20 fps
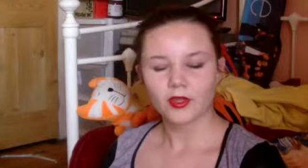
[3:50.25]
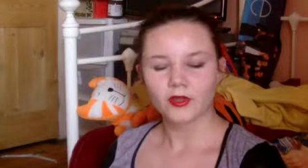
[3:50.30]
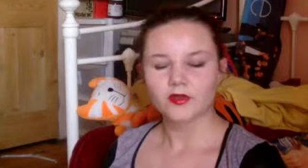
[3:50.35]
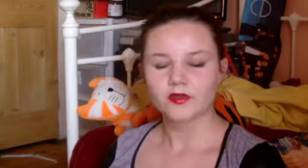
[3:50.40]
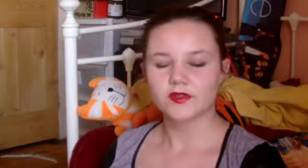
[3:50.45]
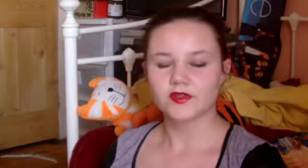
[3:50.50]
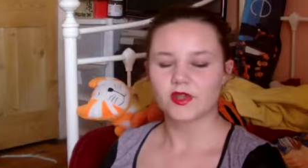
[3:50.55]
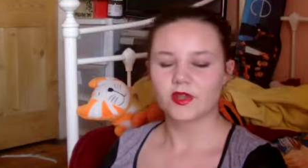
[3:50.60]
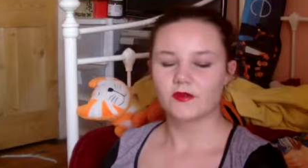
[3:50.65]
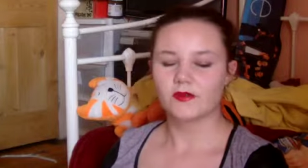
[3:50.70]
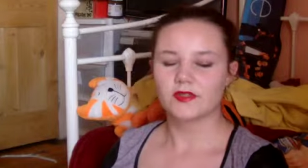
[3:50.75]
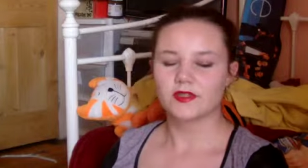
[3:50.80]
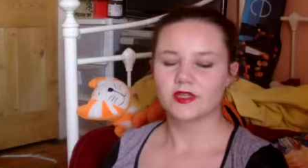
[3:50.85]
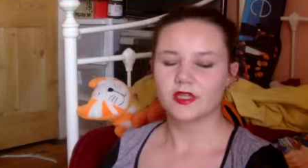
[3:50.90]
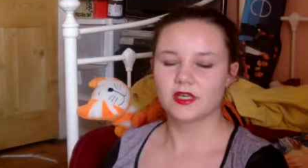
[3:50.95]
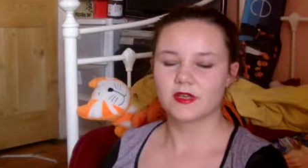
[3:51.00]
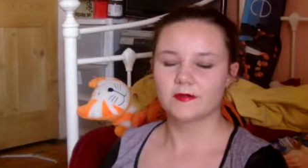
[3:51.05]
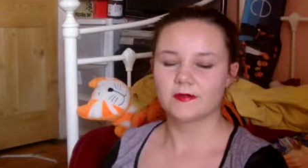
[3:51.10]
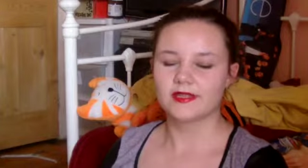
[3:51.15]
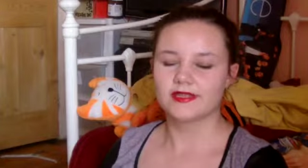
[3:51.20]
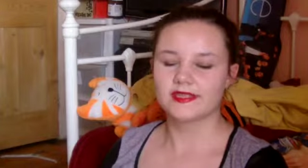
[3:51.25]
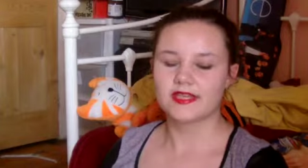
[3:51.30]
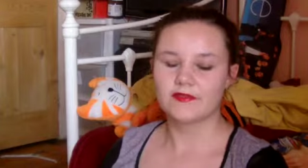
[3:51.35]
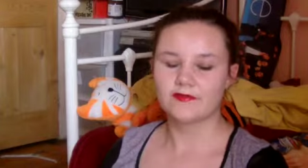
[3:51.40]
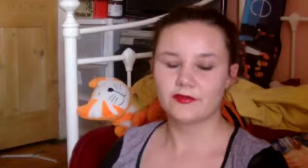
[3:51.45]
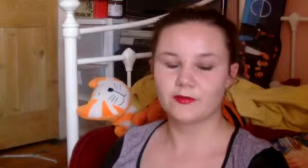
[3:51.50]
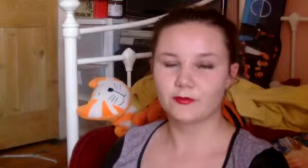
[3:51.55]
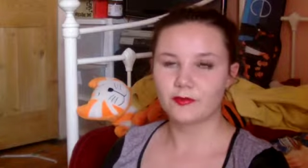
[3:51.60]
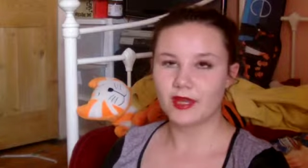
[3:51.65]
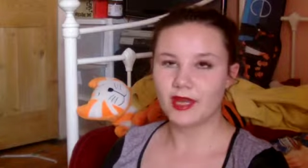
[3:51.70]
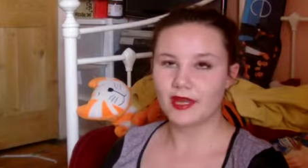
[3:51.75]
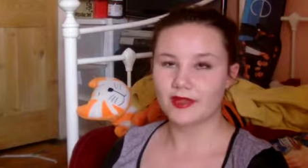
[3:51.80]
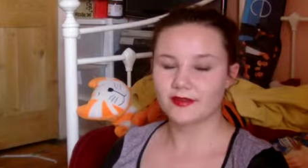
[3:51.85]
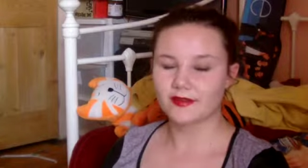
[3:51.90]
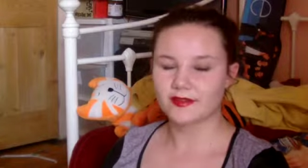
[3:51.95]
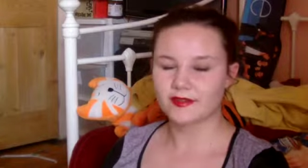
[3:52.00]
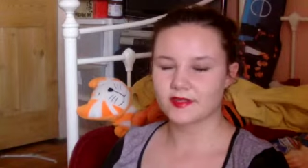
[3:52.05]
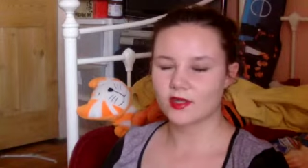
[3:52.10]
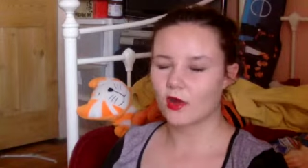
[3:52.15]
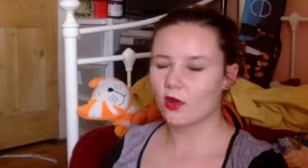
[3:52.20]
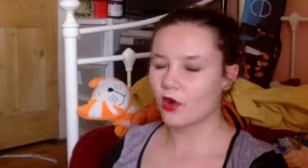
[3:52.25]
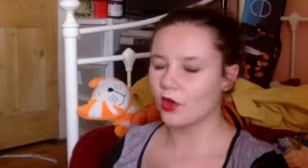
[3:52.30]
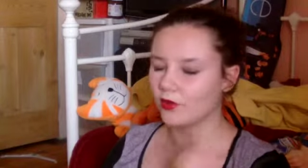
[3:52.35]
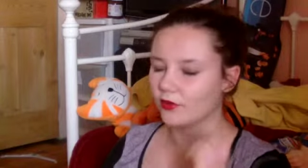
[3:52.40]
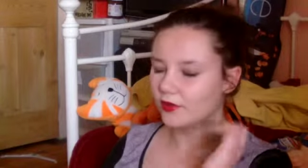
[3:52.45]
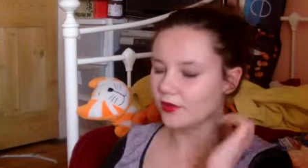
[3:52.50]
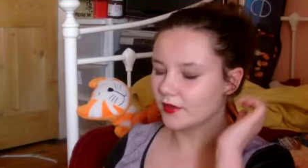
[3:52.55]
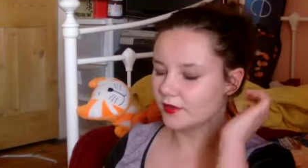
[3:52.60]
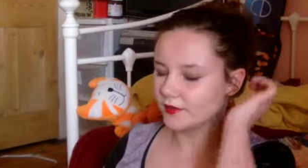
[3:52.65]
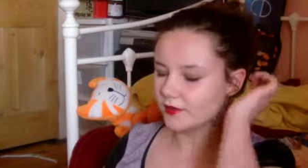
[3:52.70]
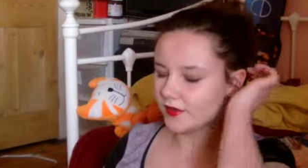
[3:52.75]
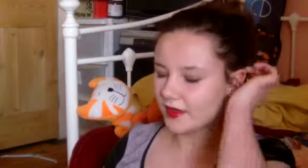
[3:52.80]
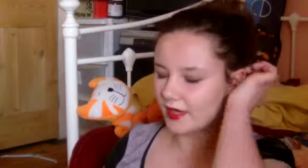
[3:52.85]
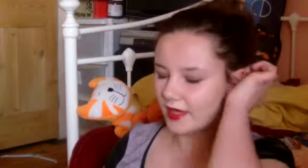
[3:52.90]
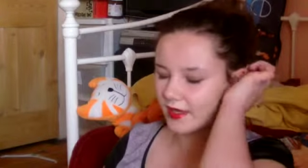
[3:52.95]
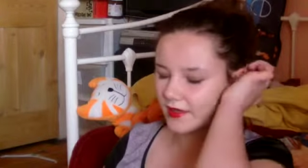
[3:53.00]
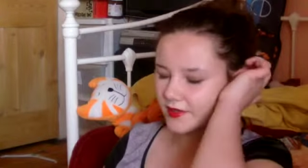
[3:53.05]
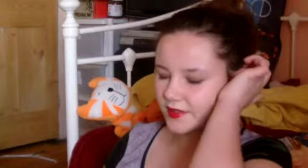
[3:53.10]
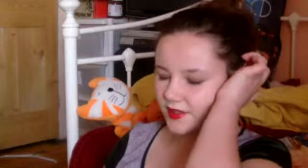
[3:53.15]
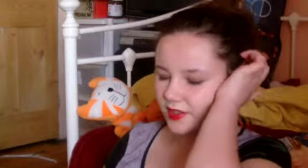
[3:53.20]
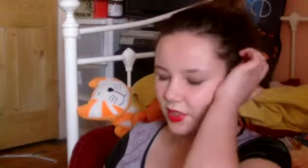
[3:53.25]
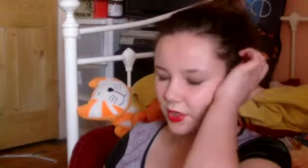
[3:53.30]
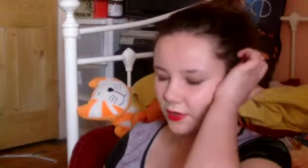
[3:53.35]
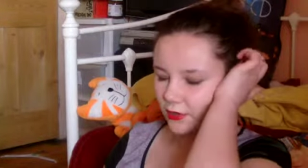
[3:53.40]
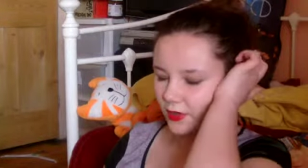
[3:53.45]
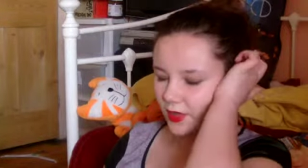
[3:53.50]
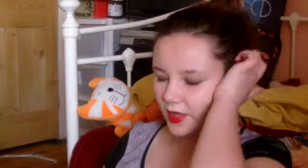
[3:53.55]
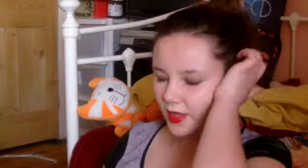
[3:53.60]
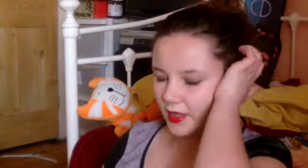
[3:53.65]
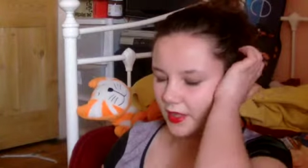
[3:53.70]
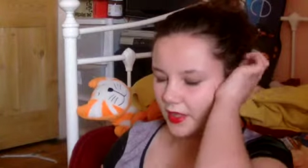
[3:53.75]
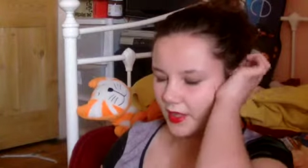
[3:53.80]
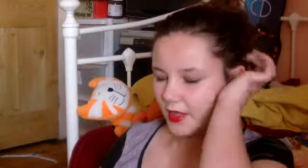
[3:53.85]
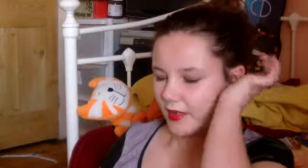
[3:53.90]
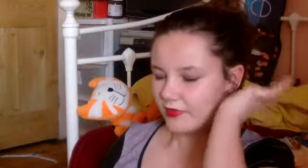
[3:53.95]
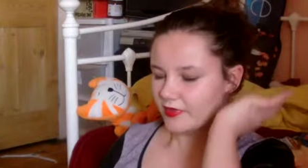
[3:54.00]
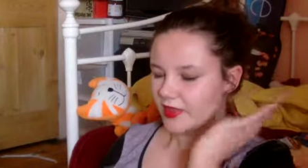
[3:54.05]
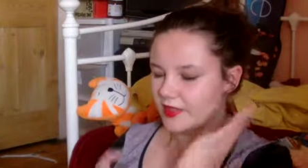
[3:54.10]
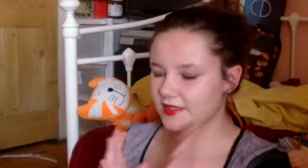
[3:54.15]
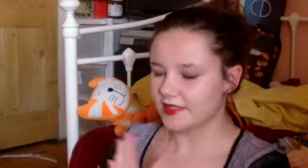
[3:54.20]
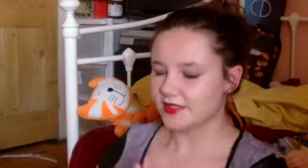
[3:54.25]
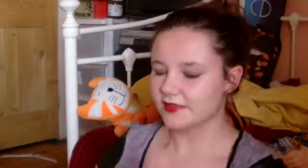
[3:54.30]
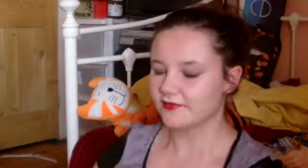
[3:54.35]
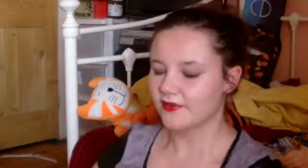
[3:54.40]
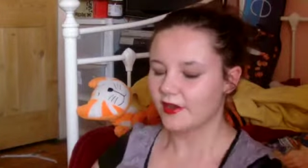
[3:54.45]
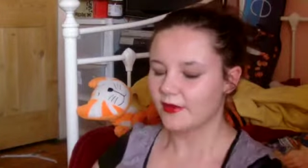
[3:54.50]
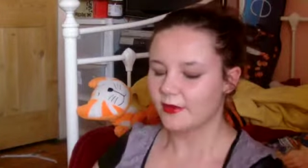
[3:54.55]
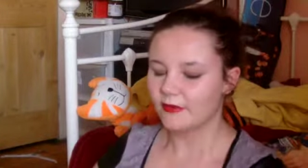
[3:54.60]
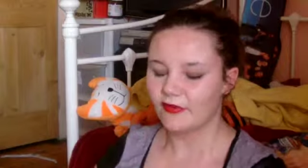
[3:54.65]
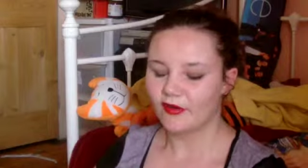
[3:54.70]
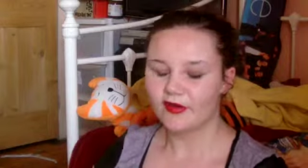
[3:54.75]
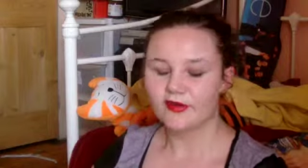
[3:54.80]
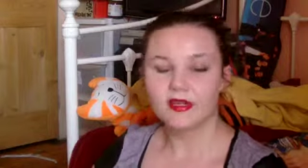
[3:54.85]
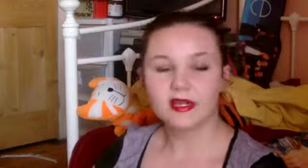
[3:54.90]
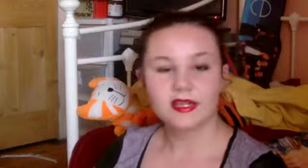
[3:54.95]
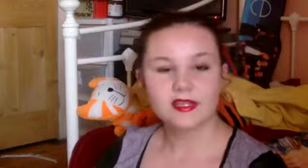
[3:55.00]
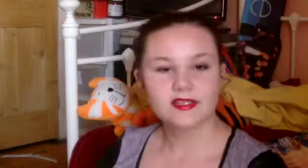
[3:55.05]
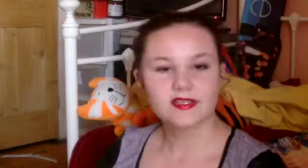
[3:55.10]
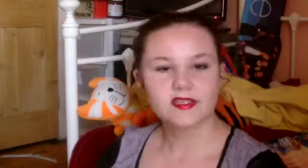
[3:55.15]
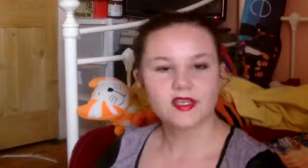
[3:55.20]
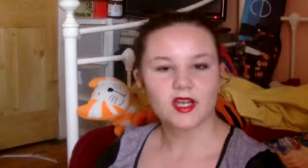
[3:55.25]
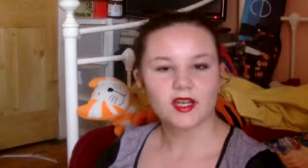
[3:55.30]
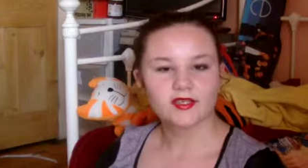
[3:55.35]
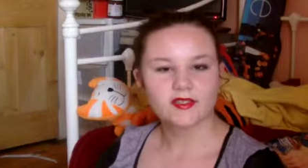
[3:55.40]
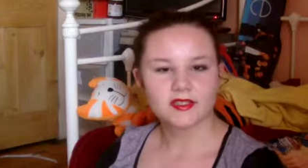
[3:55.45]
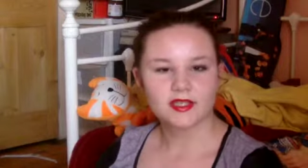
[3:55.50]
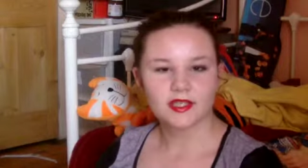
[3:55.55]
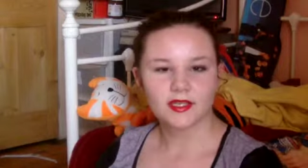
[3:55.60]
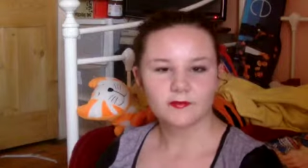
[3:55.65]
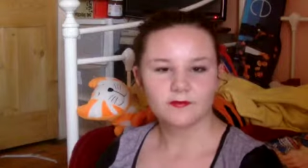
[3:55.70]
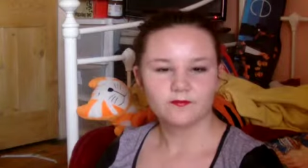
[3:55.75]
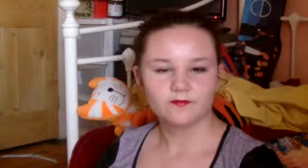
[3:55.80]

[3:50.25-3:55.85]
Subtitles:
So there's going to be 7 bands on there. So that is very, very exciting.